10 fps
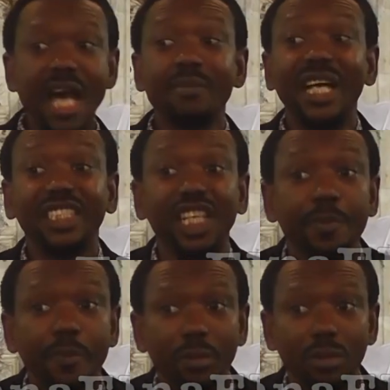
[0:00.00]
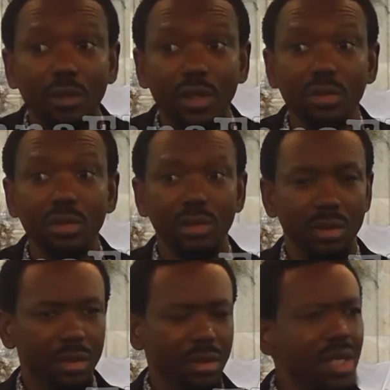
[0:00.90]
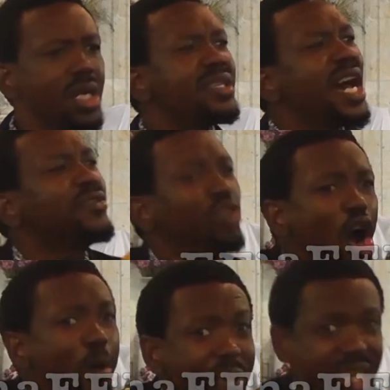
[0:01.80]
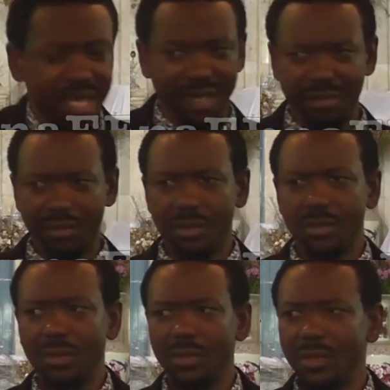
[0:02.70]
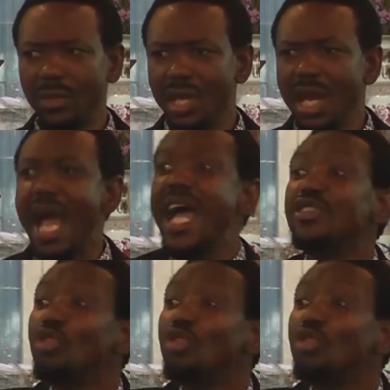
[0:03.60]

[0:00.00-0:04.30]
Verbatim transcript: and my sheep, they know me. I